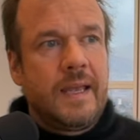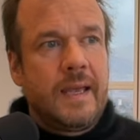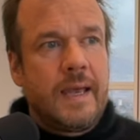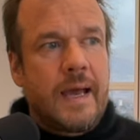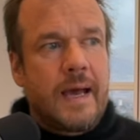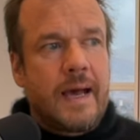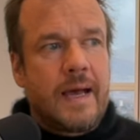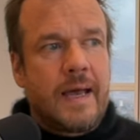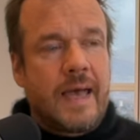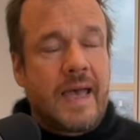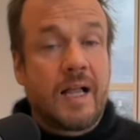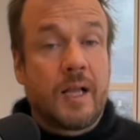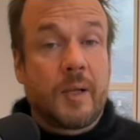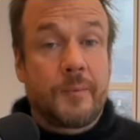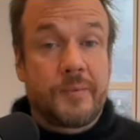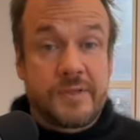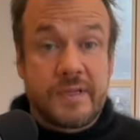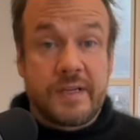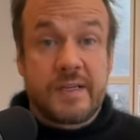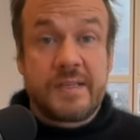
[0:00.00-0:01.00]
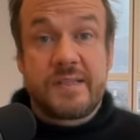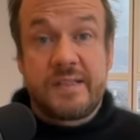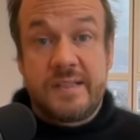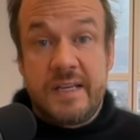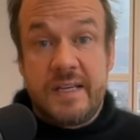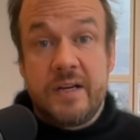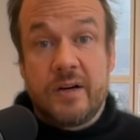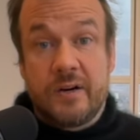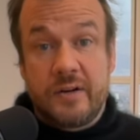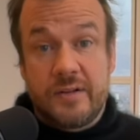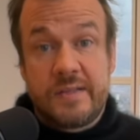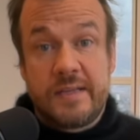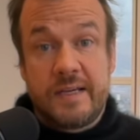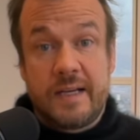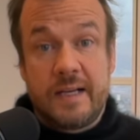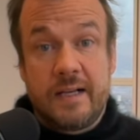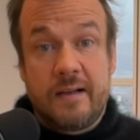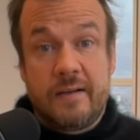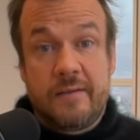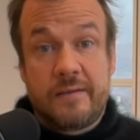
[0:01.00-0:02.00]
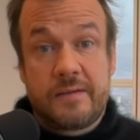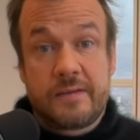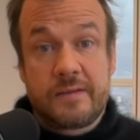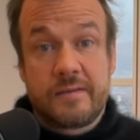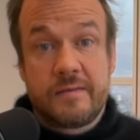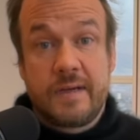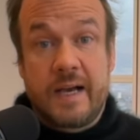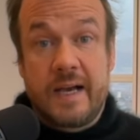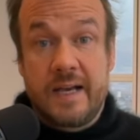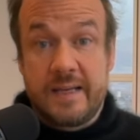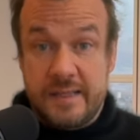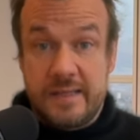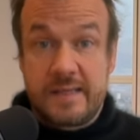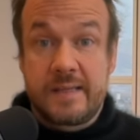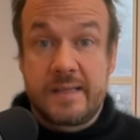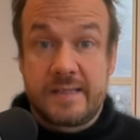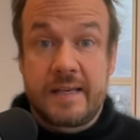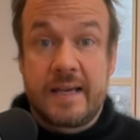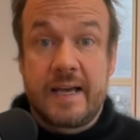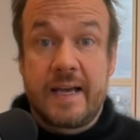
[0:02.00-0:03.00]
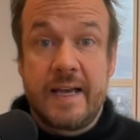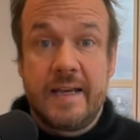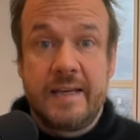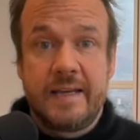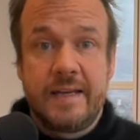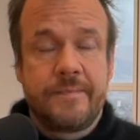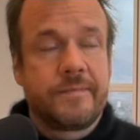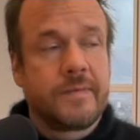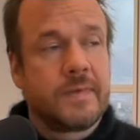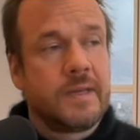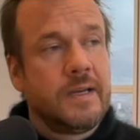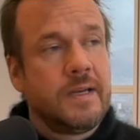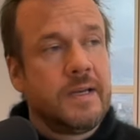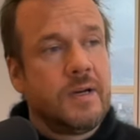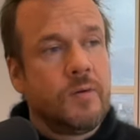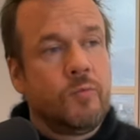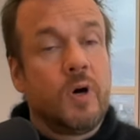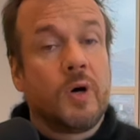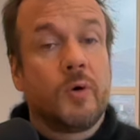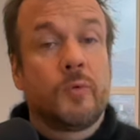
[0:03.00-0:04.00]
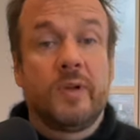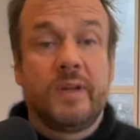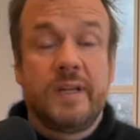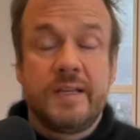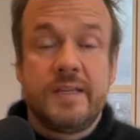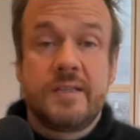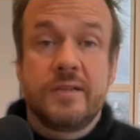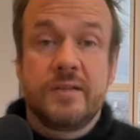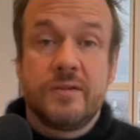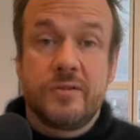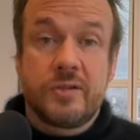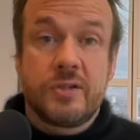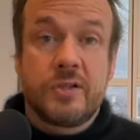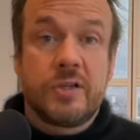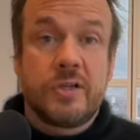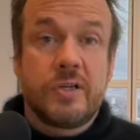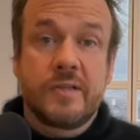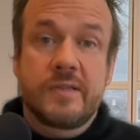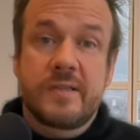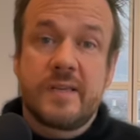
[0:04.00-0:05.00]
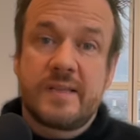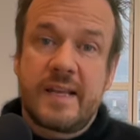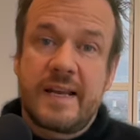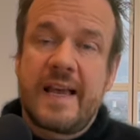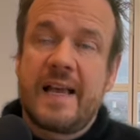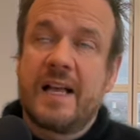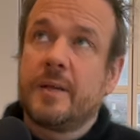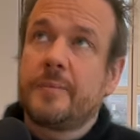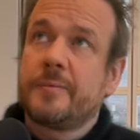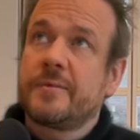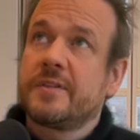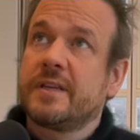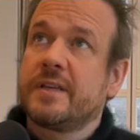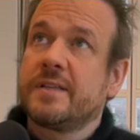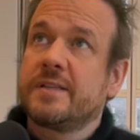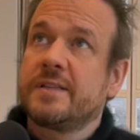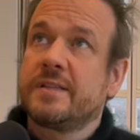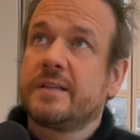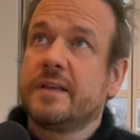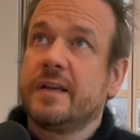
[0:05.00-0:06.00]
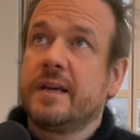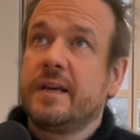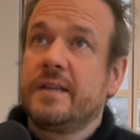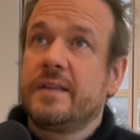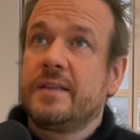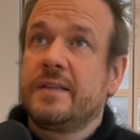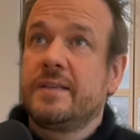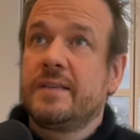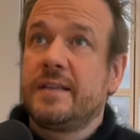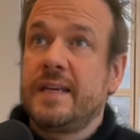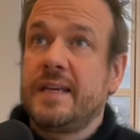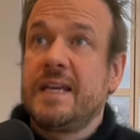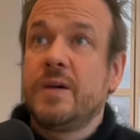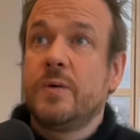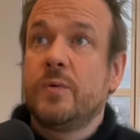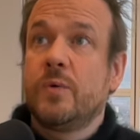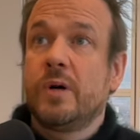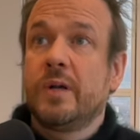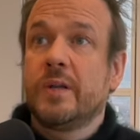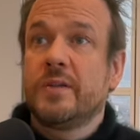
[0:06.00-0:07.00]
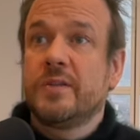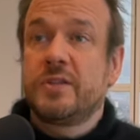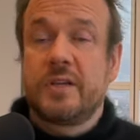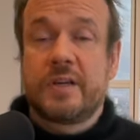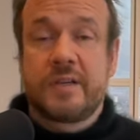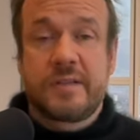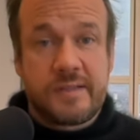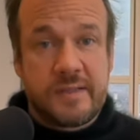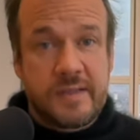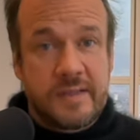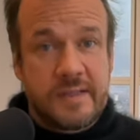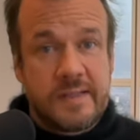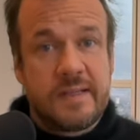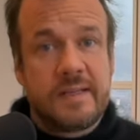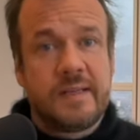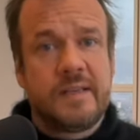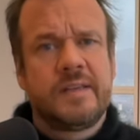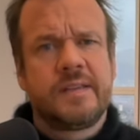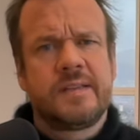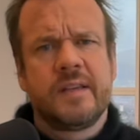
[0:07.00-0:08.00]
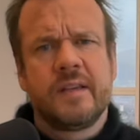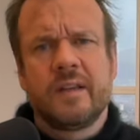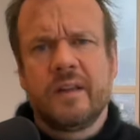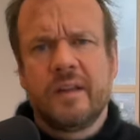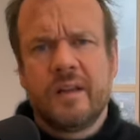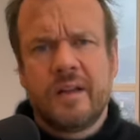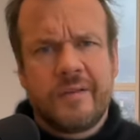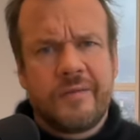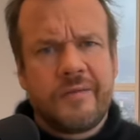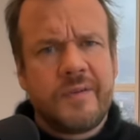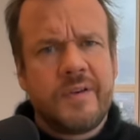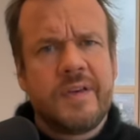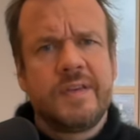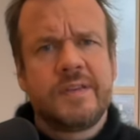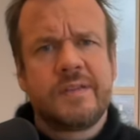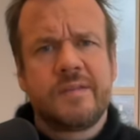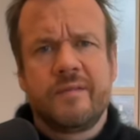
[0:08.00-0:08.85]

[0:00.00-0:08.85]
helps us see ourselves as a society. What religion does is it helps us see what justice is and love is